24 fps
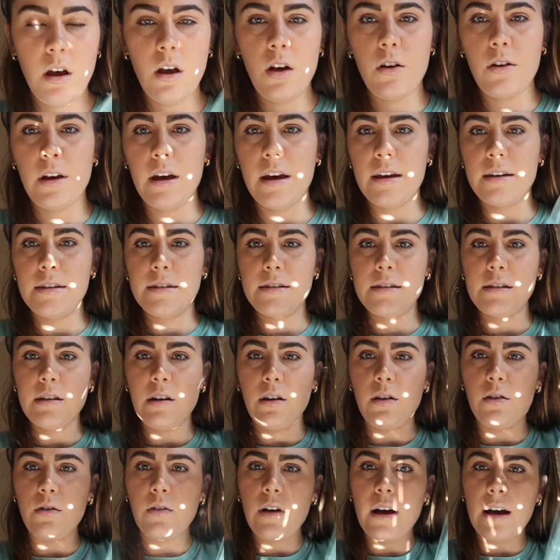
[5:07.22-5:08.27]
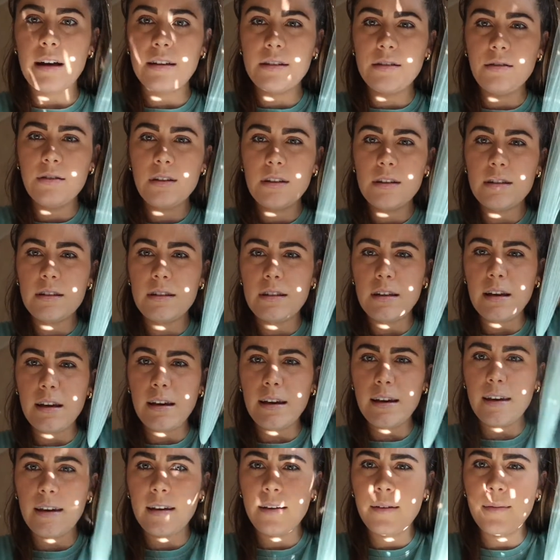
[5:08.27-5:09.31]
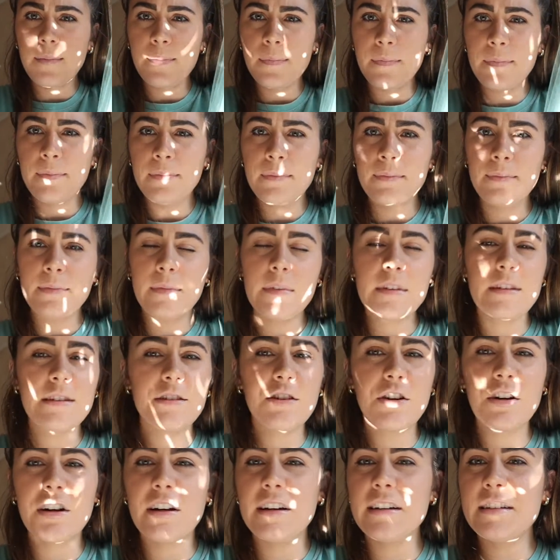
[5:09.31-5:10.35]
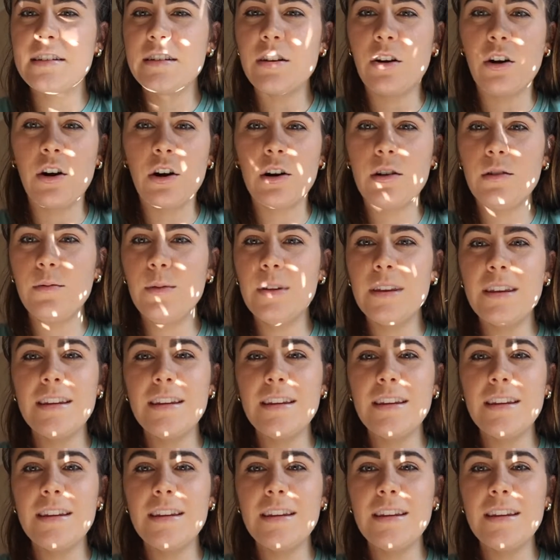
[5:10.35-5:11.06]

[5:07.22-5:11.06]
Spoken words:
Okay, so as you can see, sorry, it's hard with